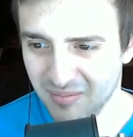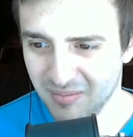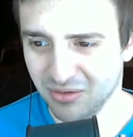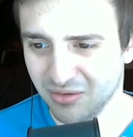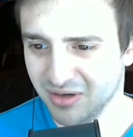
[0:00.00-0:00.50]

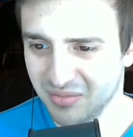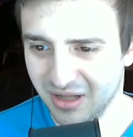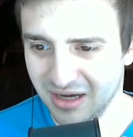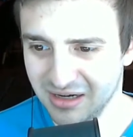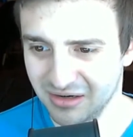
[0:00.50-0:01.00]
backward
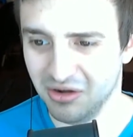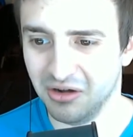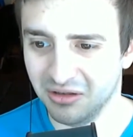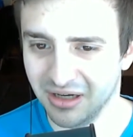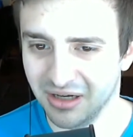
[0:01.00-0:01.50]
compliant at
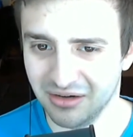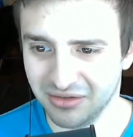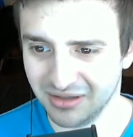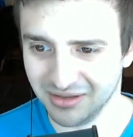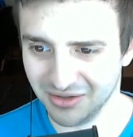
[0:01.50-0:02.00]
all, I don't
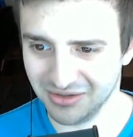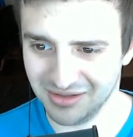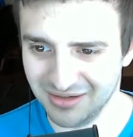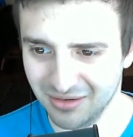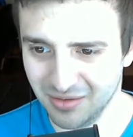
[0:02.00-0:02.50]
think that there's
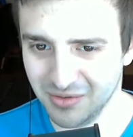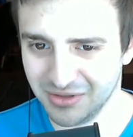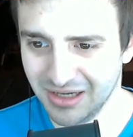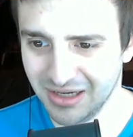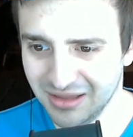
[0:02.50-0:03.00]

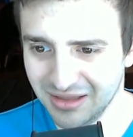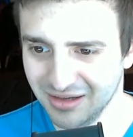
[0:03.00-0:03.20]
almost anything